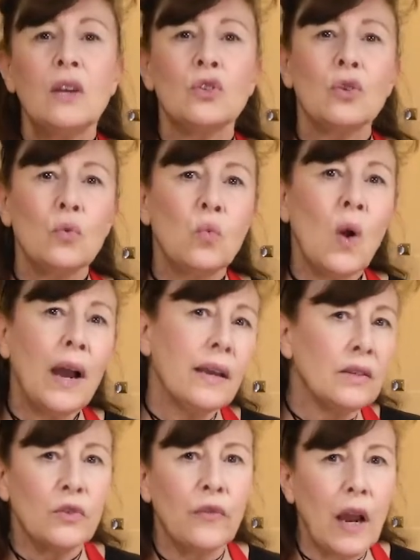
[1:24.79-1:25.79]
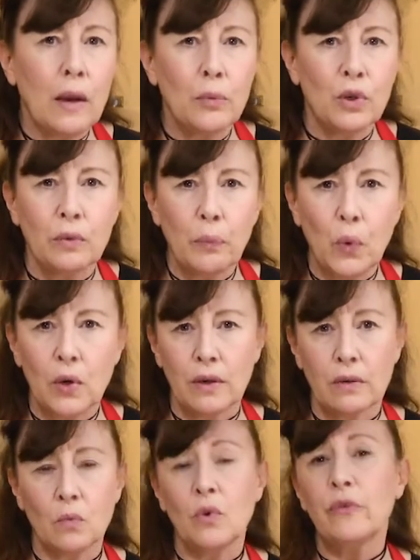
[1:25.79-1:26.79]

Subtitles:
So why is fiber important?